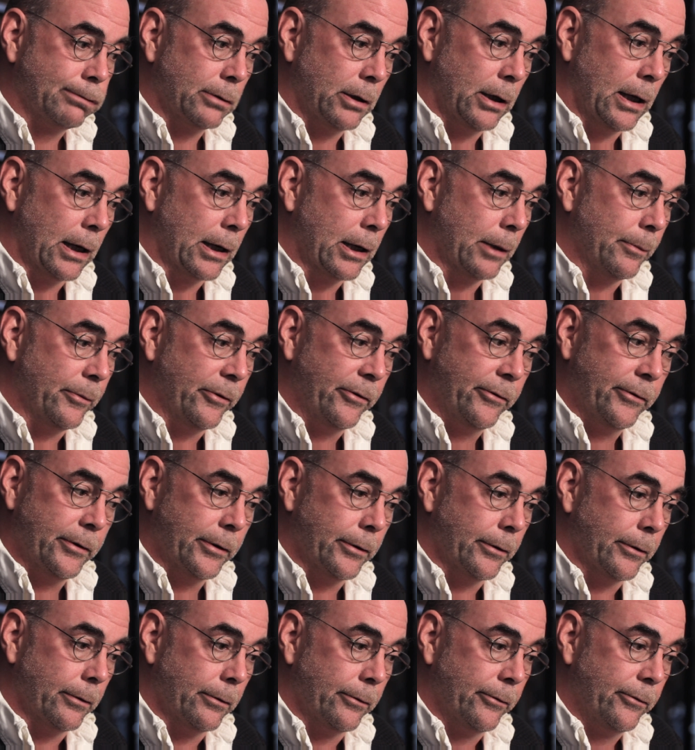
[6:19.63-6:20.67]
like I'm
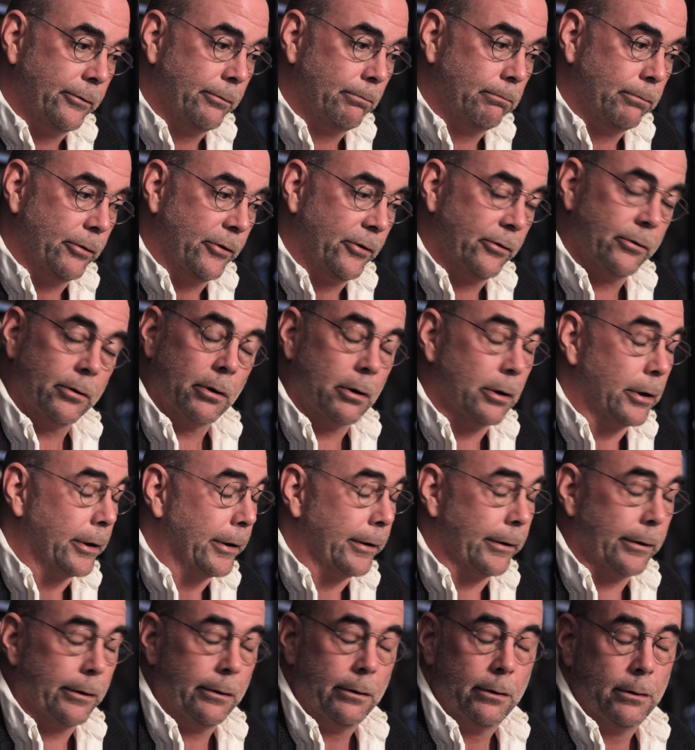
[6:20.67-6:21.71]
still
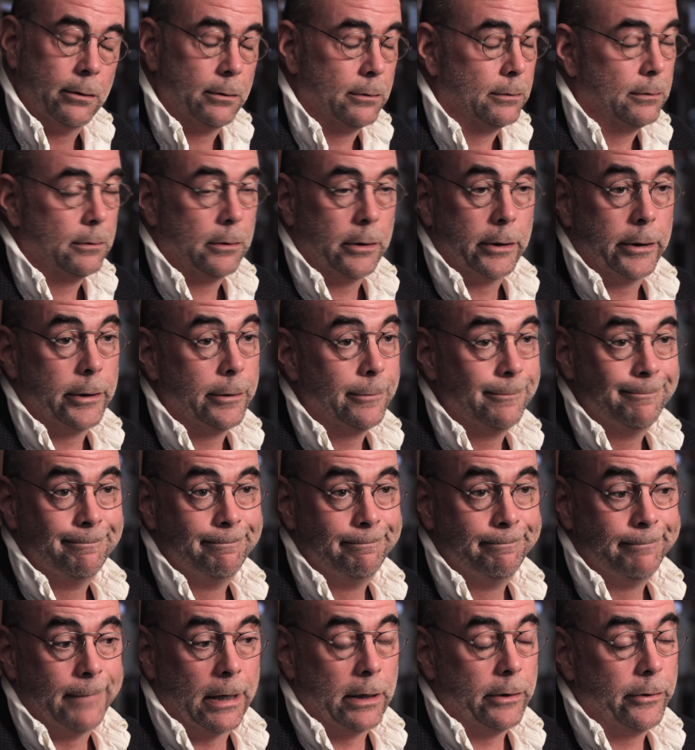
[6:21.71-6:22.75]
starting, you know.
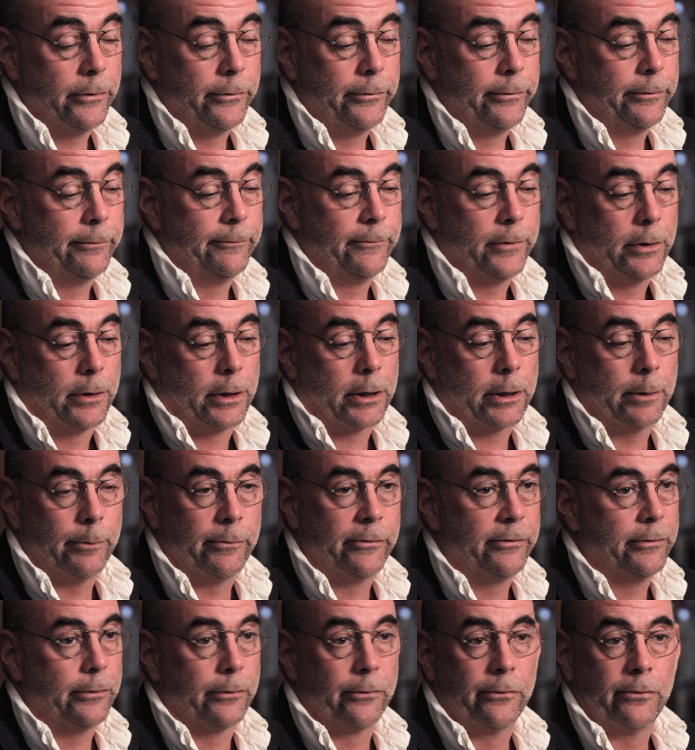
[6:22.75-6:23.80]
I just feel like I'm
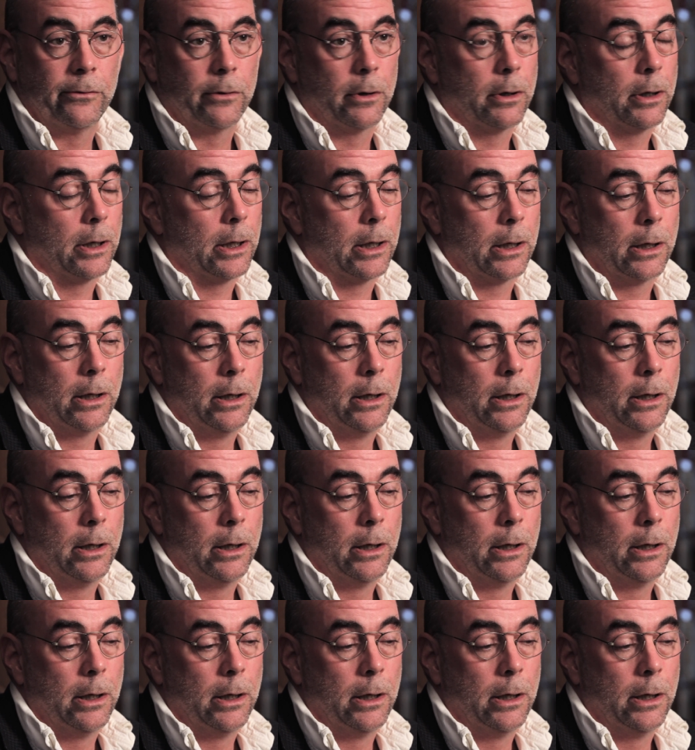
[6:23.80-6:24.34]
still starting.